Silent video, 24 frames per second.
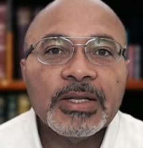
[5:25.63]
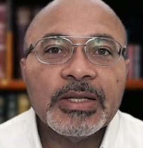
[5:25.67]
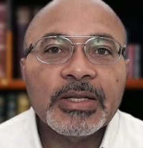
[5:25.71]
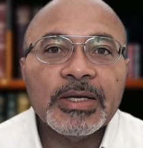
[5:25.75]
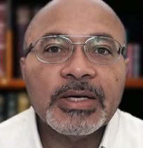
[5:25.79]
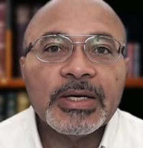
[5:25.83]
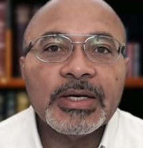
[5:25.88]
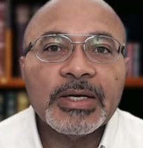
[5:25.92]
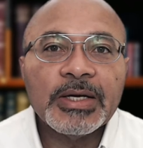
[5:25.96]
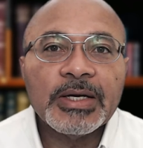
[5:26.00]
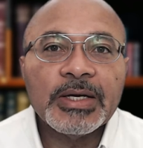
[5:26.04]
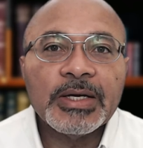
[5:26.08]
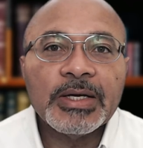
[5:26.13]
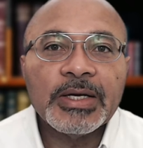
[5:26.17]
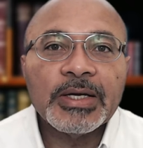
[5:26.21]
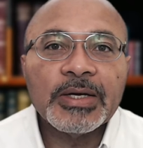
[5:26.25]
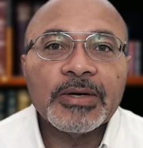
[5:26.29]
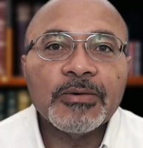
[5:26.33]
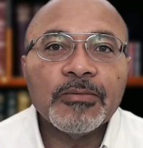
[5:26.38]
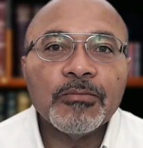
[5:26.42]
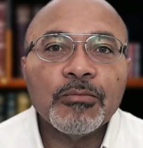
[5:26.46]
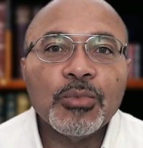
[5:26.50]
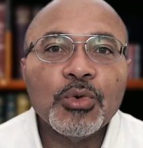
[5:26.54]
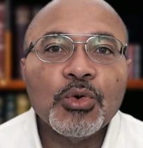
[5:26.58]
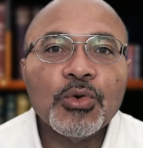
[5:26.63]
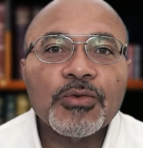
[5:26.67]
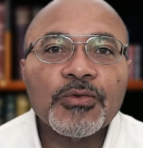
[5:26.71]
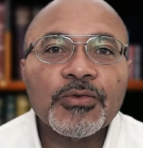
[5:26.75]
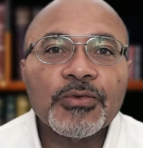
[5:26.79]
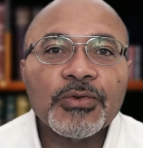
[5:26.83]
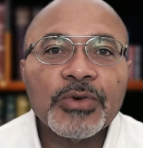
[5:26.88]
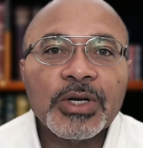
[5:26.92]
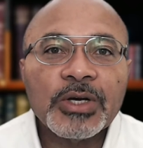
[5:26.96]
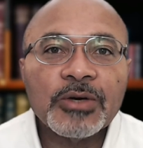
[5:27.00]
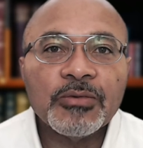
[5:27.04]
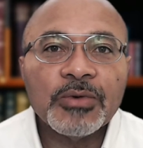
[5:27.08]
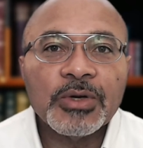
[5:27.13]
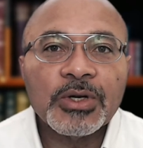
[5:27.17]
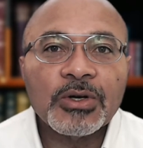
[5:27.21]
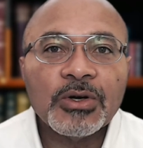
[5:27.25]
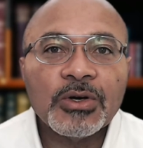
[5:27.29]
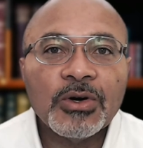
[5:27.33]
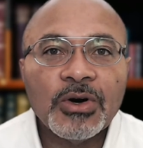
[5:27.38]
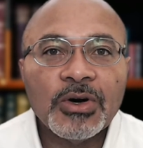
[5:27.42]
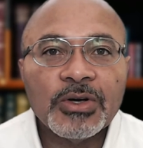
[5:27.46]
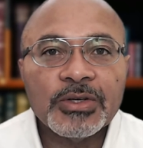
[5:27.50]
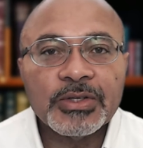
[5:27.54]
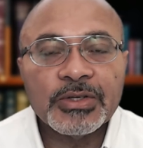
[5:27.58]
the more frequent
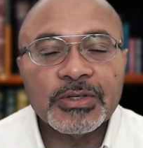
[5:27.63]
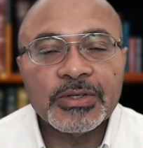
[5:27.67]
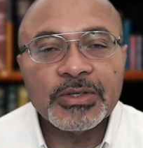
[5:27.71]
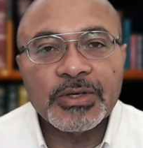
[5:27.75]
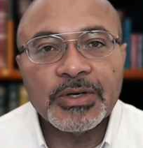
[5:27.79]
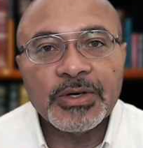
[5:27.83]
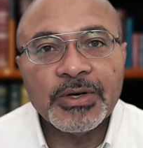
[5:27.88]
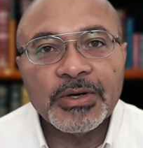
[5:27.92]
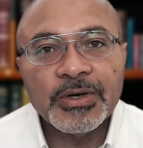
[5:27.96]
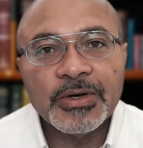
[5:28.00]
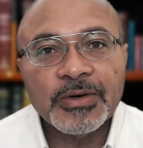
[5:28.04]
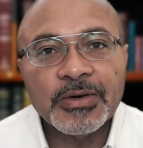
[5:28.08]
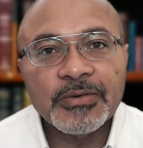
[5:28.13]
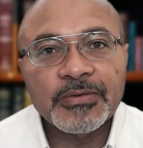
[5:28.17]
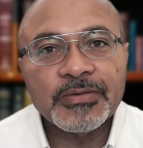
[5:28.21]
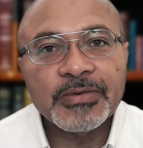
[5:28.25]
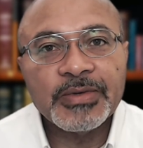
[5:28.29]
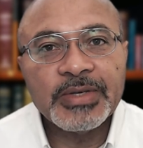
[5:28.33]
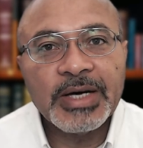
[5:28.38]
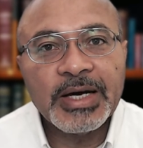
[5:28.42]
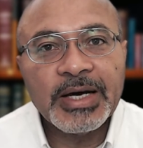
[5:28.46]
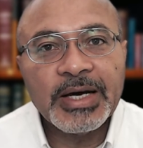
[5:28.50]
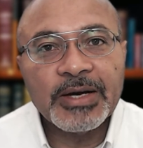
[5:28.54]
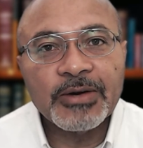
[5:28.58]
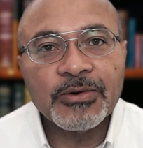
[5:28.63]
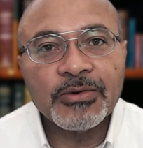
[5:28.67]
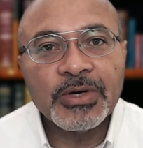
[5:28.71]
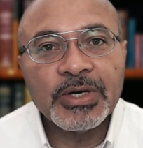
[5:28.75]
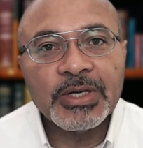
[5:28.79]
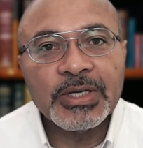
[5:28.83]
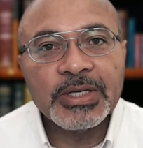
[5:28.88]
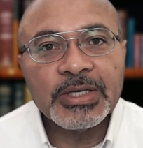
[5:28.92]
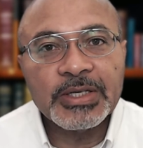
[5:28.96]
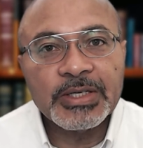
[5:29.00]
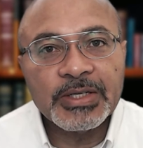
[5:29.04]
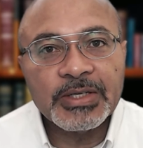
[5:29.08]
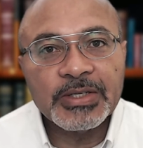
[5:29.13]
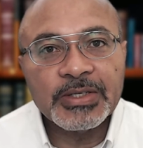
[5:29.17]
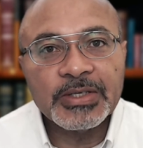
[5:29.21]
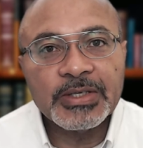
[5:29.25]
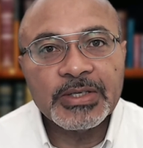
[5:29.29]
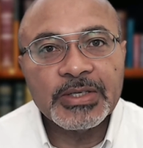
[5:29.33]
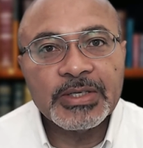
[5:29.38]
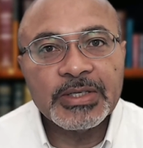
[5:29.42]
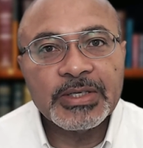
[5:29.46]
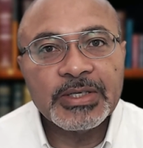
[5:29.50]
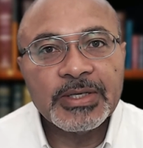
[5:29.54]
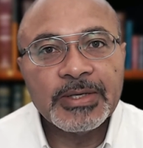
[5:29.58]
causes of diarrheal
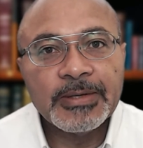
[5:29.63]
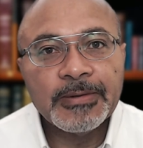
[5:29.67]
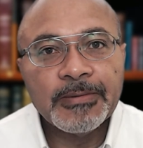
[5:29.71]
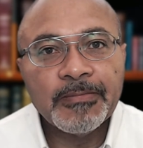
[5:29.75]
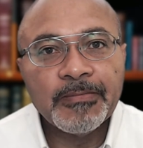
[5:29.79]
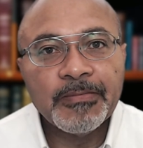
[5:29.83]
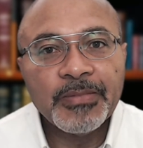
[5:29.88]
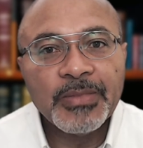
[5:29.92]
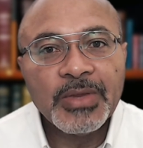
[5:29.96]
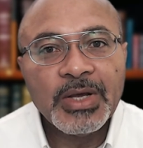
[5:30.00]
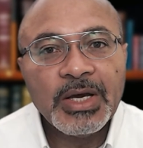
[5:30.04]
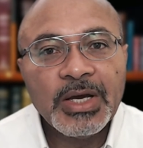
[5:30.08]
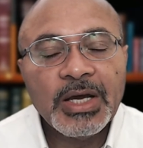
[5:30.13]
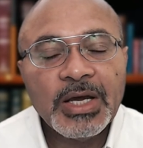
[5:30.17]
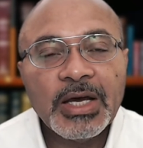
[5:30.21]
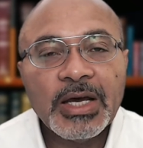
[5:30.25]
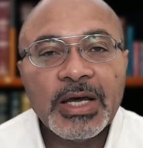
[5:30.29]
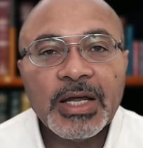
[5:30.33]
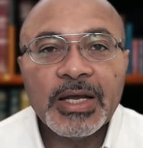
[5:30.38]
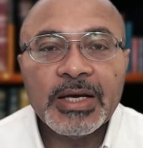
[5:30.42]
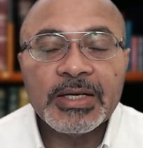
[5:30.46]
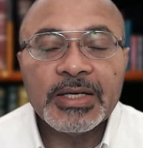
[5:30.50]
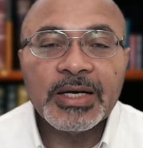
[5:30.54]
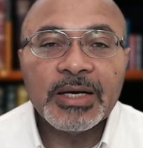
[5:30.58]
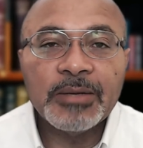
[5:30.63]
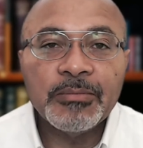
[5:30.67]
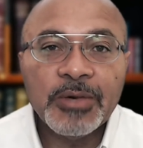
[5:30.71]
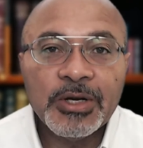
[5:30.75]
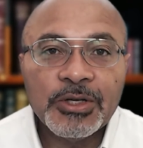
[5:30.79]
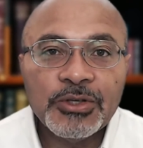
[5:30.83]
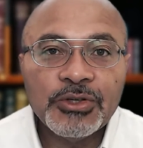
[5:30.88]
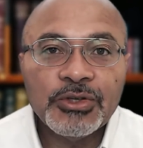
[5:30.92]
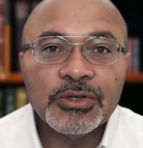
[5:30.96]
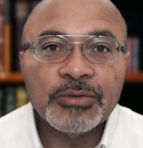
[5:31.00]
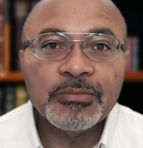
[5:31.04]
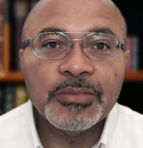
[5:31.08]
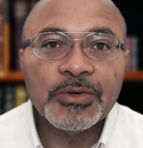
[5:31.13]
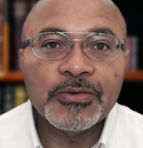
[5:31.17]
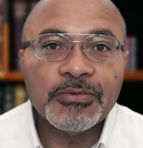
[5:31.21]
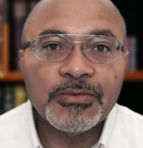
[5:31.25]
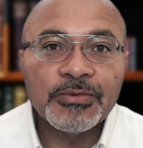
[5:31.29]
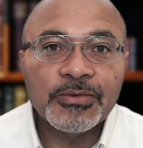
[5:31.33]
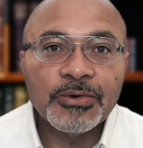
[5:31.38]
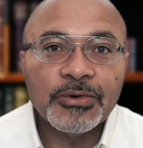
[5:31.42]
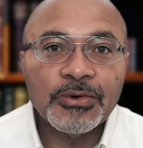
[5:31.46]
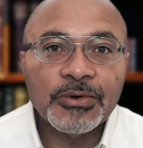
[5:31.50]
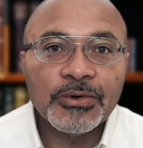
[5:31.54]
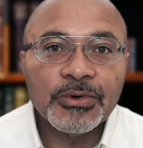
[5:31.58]
illnesses? And as I mentioned
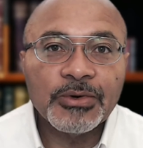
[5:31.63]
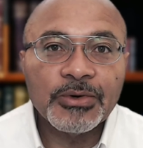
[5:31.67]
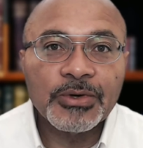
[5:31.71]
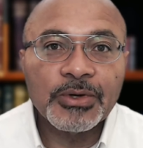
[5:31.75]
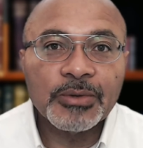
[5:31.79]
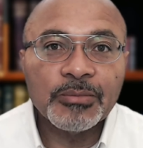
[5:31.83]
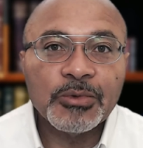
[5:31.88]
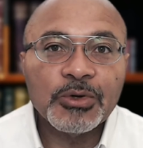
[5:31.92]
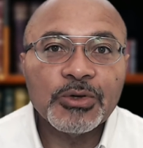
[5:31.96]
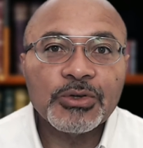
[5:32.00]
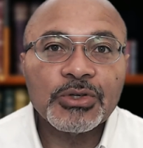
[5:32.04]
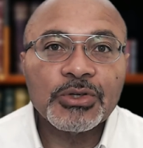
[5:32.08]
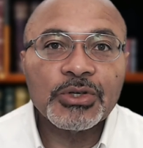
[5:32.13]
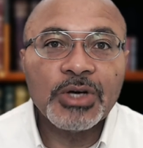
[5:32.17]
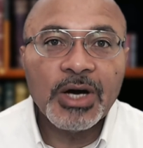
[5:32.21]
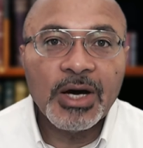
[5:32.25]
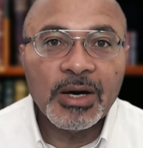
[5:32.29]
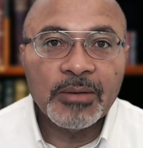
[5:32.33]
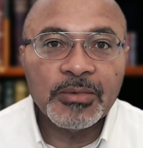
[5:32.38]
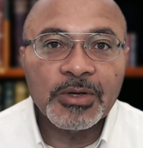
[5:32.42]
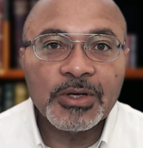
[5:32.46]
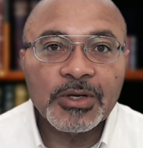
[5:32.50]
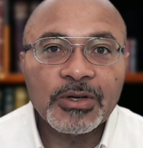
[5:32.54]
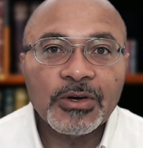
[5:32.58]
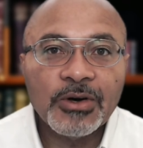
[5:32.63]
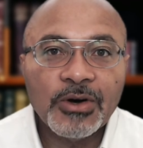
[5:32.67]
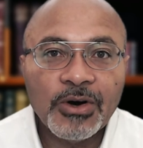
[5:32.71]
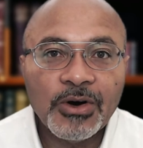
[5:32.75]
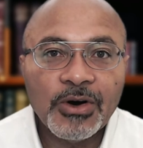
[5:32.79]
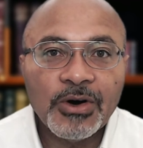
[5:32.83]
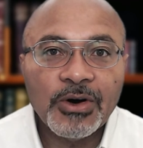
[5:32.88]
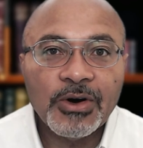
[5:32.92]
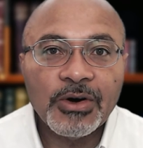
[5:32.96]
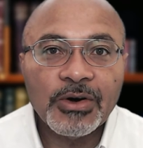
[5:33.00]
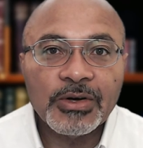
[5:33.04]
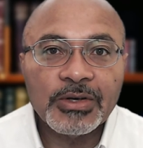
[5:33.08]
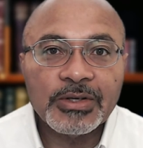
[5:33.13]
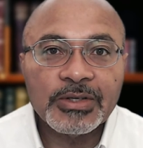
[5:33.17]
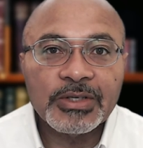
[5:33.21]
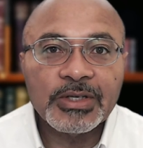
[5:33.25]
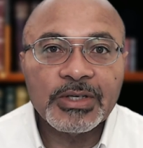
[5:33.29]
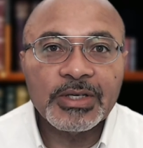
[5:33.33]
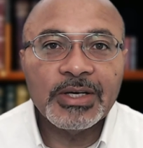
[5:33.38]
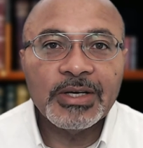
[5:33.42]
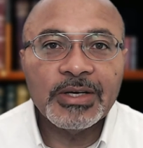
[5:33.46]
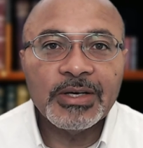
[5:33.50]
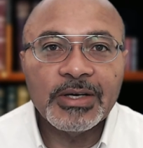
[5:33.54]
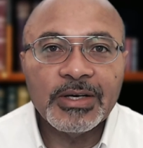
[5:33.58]
before, the most common cause
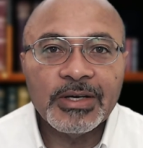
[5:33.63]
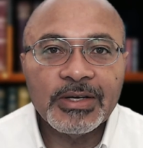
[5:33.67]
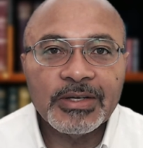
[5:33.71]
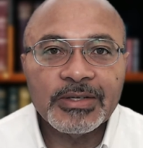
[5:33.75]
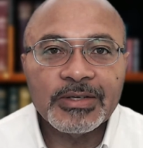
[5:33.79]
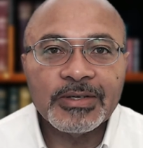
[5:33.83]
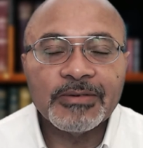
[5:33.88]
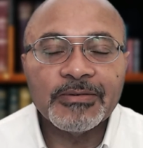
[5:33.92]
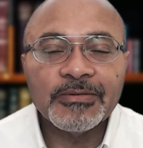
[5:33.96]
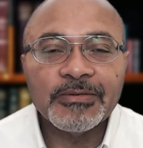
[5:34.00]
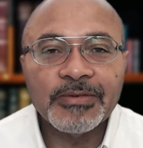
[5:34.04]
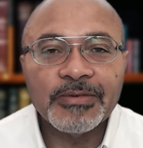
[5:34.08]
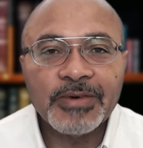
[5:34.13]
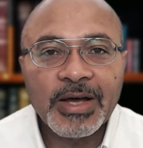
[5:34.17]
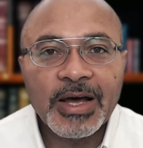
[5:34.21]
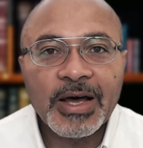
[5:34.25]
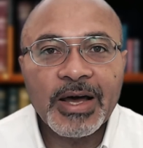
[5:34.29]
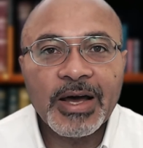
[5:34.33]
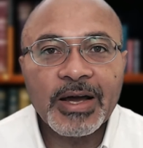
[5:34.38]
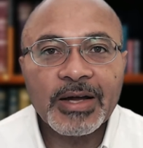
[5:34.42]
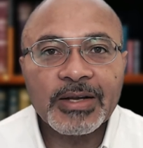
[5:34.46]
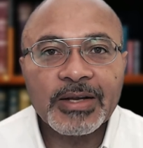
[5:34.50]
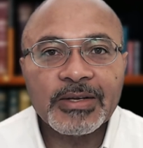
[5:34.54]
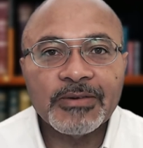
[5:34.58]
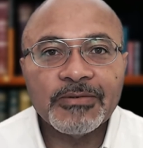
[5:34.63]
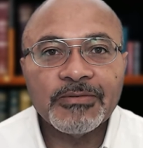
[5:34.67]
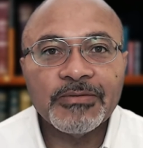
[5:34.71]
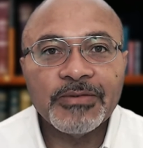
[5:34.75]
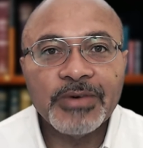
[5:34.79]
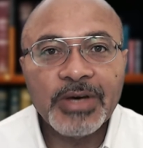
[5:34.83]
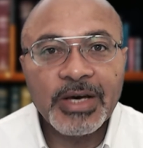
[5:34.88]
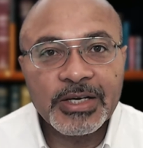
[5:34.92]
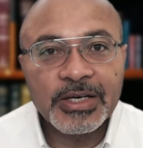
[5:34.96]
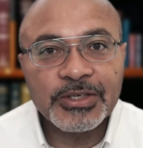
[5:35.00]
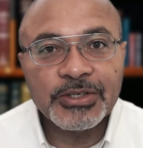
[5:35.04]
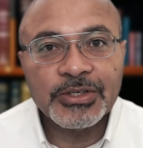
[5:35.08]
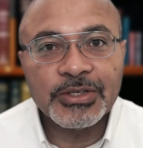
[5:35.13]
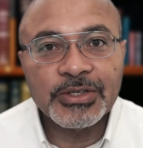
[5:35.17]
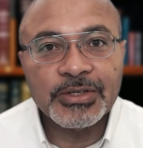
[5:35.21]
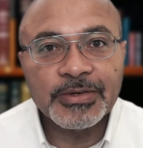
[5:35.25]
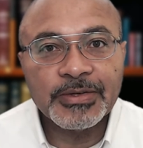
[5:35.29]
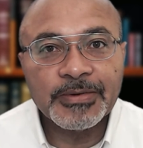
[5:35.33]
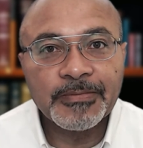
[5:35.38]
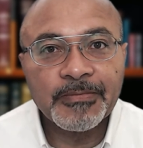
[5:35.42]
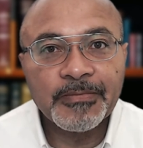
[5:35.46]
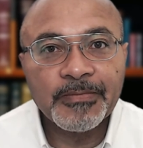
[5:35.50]
is, in fact, infection.